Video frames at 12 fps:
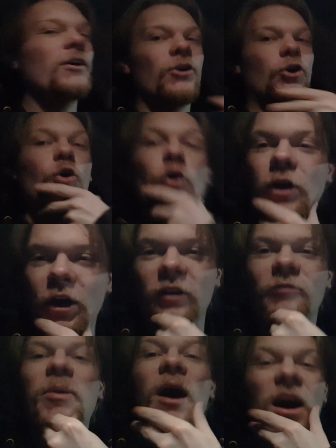who could
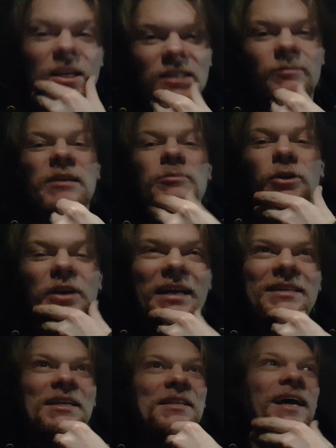have possibly
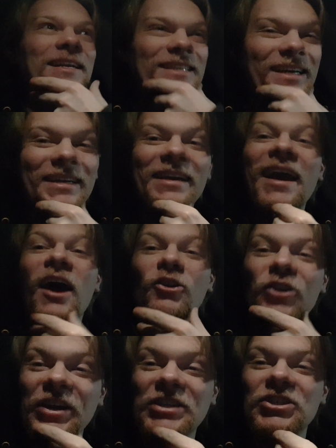predicted that taking out
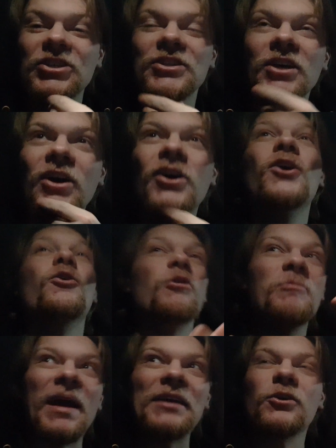leeches
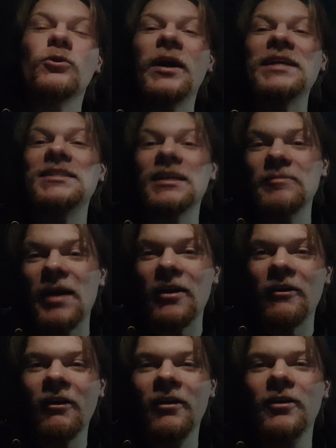would make the racing
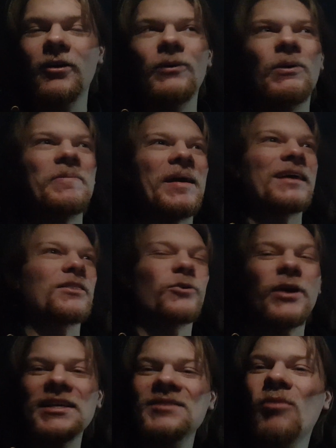better? Would make the
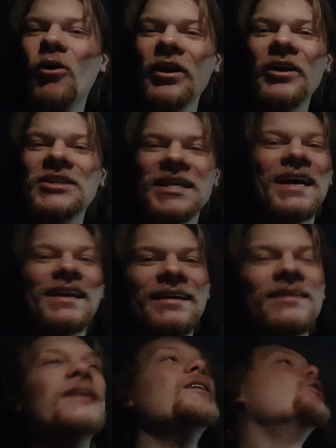race more entertaining?
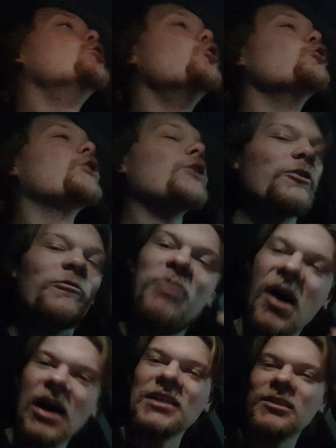Who could have
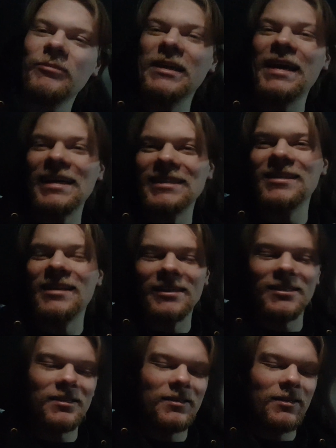possibly guessed this?